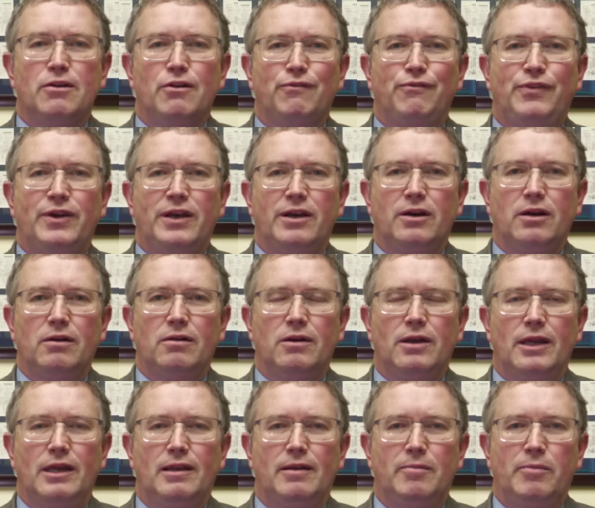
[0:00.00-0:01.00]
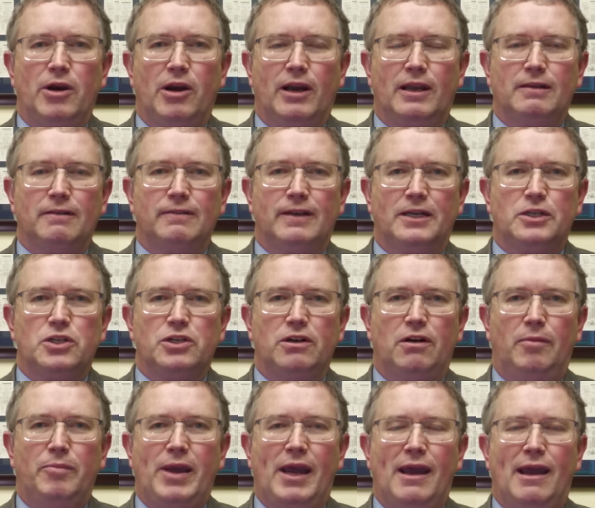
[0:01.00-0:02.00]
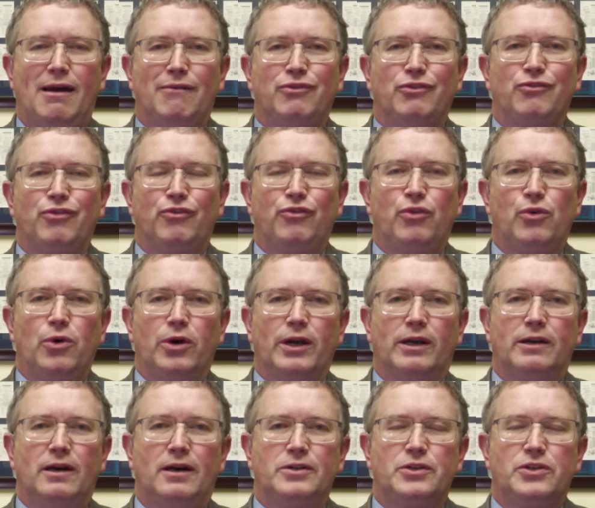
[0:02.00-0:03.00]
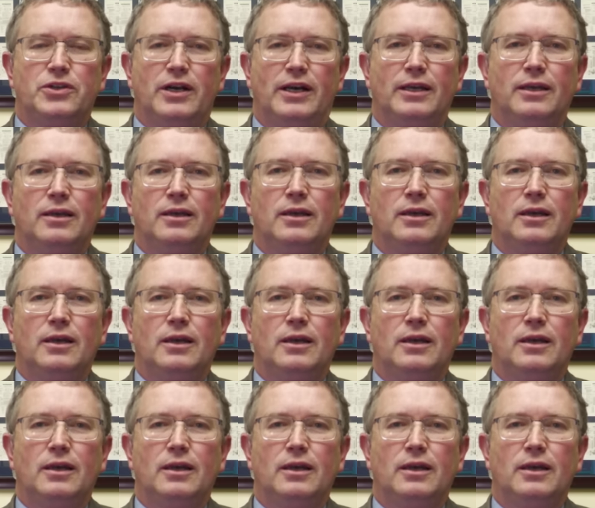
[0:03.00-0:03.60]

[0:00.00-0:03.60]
interfere in an American election on behalf of a foreign country.